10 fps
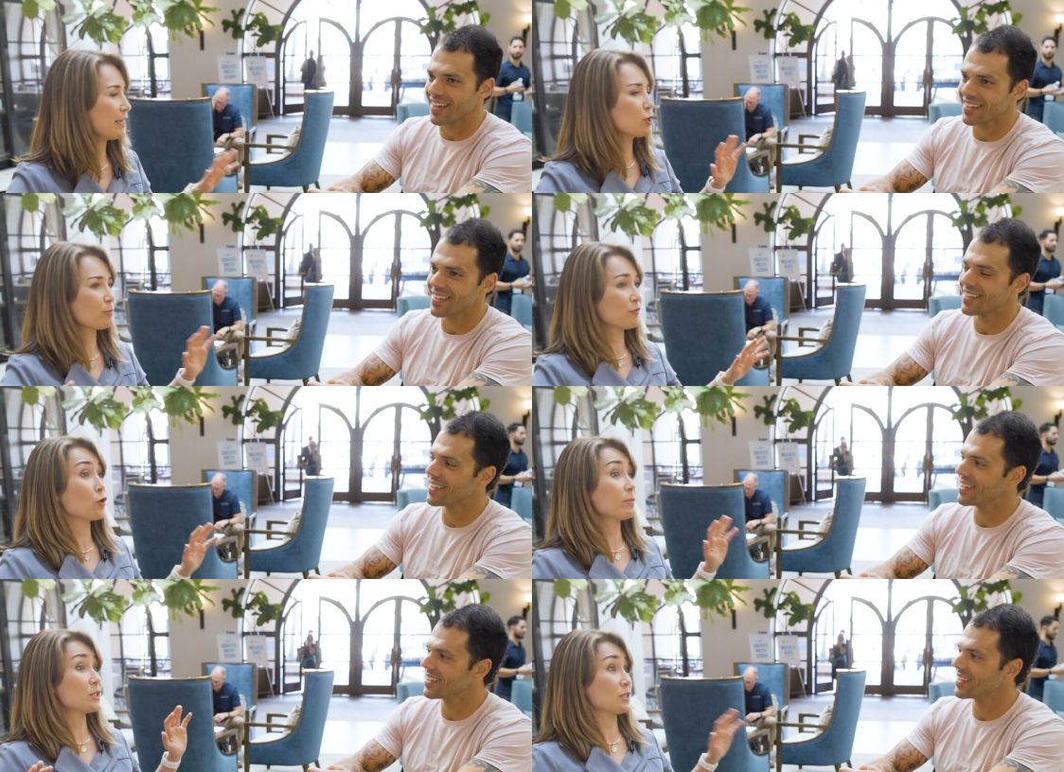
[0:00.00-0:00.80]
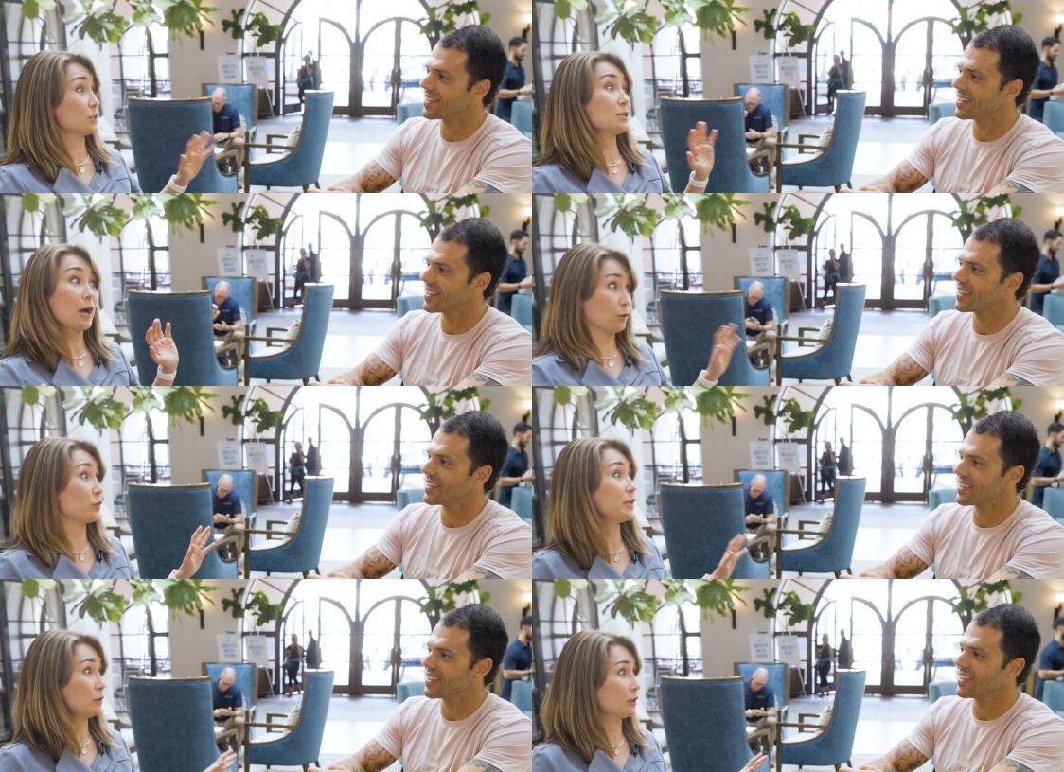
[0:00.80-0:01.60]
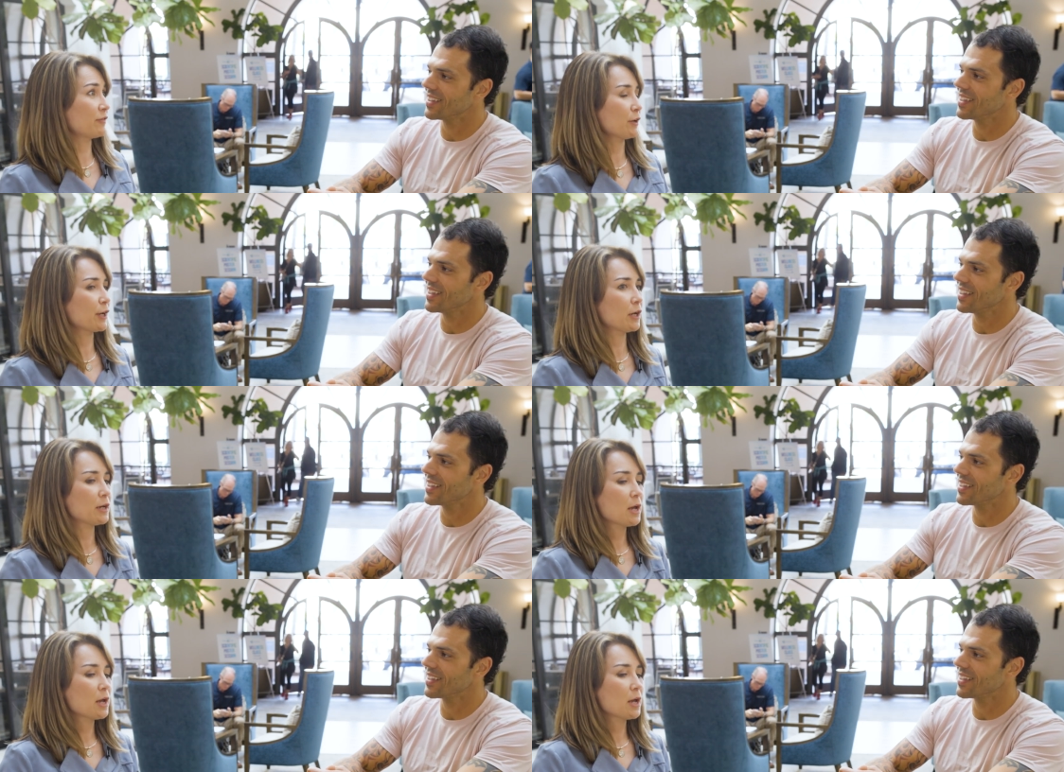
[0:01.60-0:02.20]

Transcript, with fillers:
Speaker 1: Yeah. Your performance is not going to look very good.